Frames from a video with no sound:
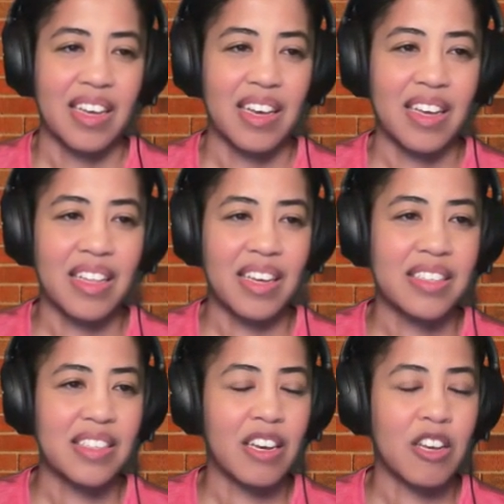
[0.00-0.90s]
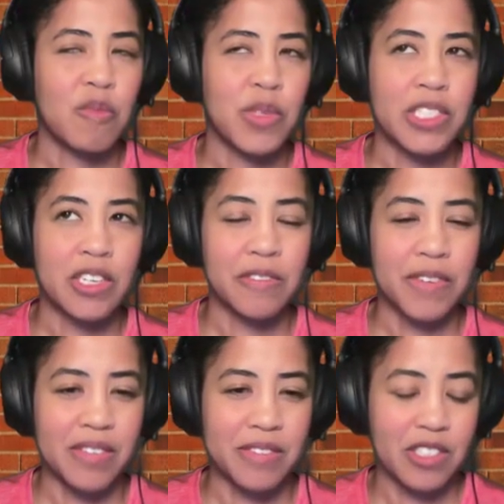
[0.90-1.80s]
I liked Michelle
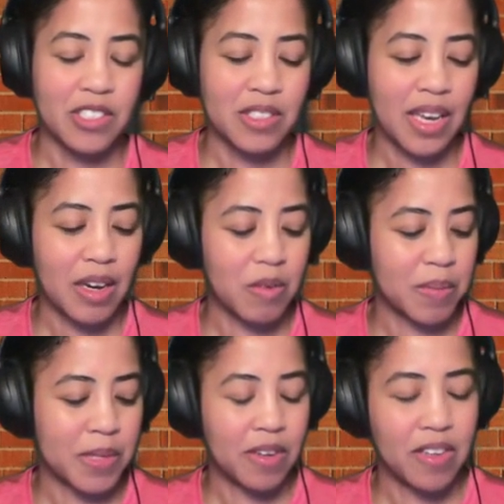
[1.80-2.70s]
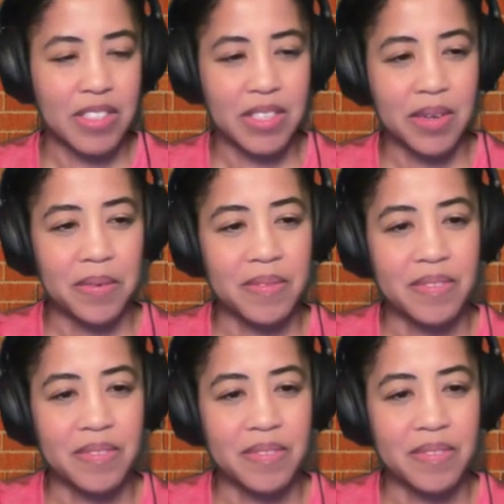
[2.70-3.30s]
Pfeiffer's Catwoman also.